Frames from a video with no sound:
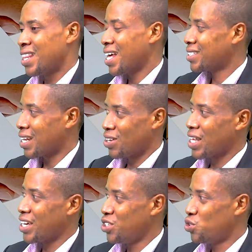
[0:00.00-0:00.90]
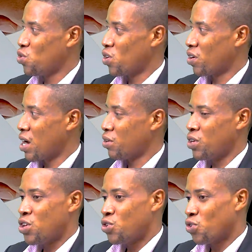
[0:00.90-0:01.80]
That's another issue on ground.
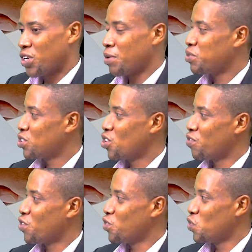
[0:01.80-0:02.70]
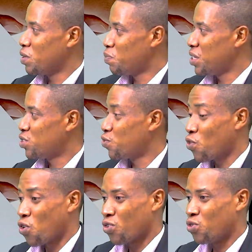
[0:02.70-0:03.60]
Your deputy governor, you impeached
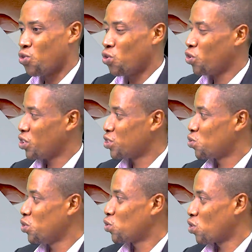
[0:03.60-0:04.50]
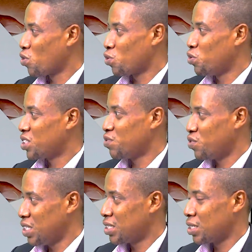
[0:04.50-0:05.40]
for no logical, conclusive
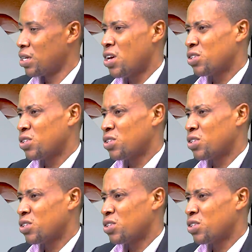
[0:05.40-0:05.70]
reason.